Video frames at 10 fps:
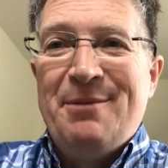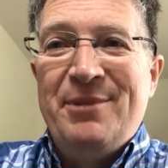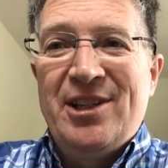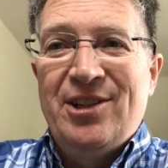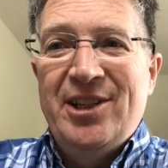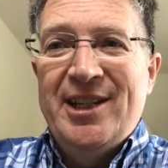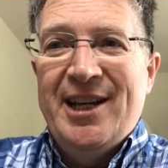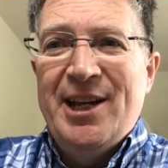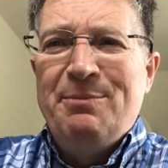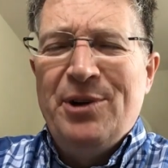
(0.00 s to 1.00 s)
Miss Hulley and
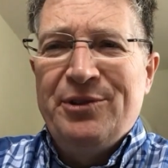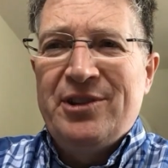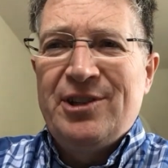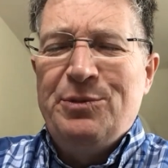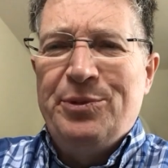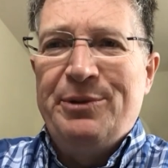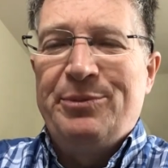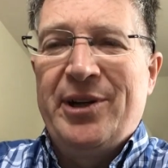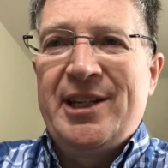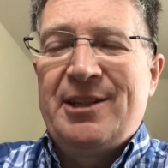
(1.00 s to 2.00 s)
I both super
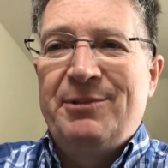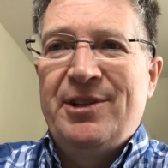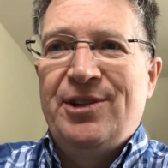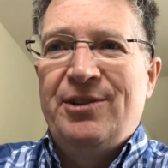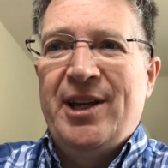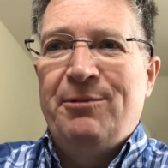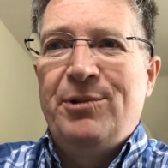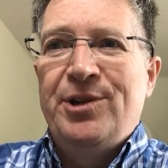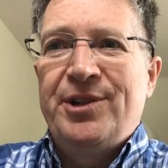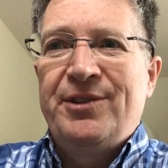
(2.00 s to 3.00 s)
impressed with all that
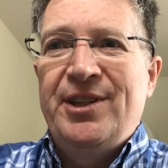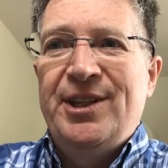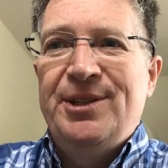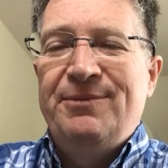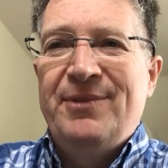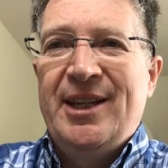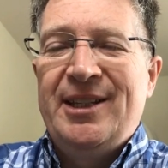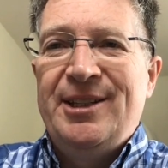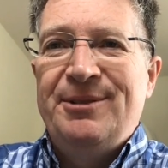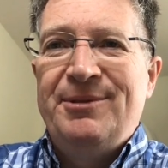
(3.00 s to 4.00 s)
work that
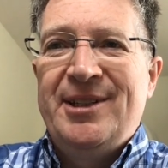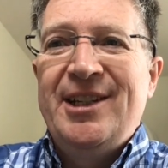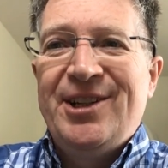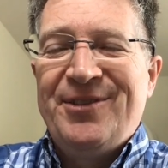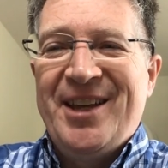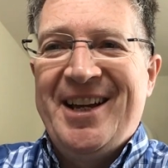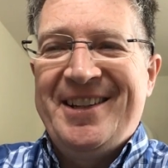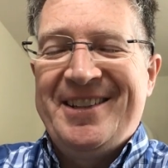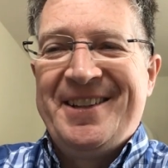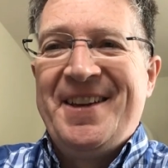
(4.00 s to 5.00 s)
you did on that,